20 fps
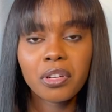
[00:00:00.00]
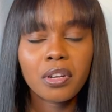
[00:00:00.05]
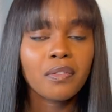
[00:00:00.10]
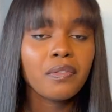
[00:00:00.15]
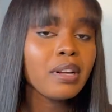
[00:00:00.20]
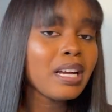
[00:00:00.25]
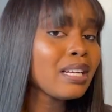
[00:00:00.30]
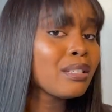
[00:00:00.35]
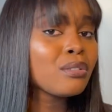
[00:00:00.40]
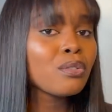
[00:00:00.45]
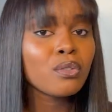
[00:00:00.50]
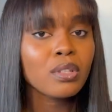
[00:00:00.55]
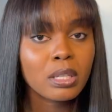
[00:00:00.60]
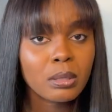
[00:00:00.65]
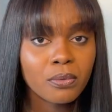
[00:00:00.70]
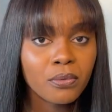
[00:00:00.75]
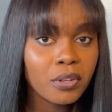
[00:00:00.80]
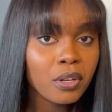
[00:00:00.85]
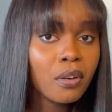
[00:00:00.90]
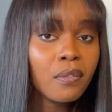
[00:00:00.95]
your flight, two days
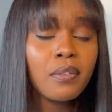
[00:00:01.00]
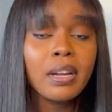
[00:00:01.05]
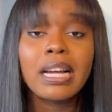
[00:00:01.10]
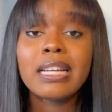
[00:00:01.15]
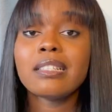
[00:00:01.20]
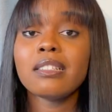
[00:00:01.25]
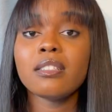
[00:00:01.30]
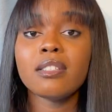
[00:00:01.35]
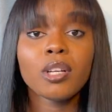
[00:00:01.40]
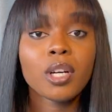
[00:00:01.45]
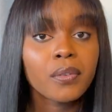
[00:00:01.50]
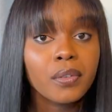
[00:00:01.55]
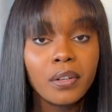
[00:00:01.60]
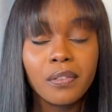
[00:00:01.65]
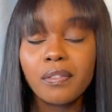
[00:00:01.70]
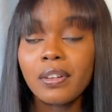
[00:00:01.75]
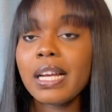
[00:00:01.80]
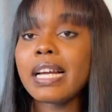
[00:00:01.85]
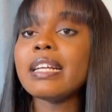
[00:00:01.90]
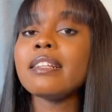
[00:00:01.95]
before your flight, the day of your
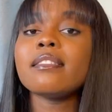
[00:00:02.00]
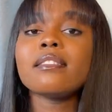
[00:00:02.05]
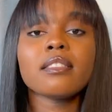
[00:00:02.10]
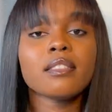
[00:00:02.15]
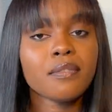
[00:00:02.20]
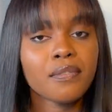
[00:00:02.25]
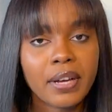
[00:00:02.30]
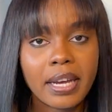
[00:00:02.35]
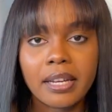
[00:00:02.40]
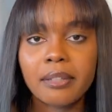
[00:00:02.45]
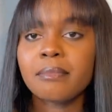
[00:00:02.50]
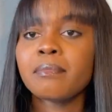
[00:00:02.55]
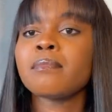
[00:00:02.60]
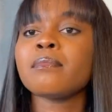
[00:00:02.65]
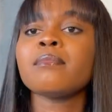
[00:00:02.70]
flight, fine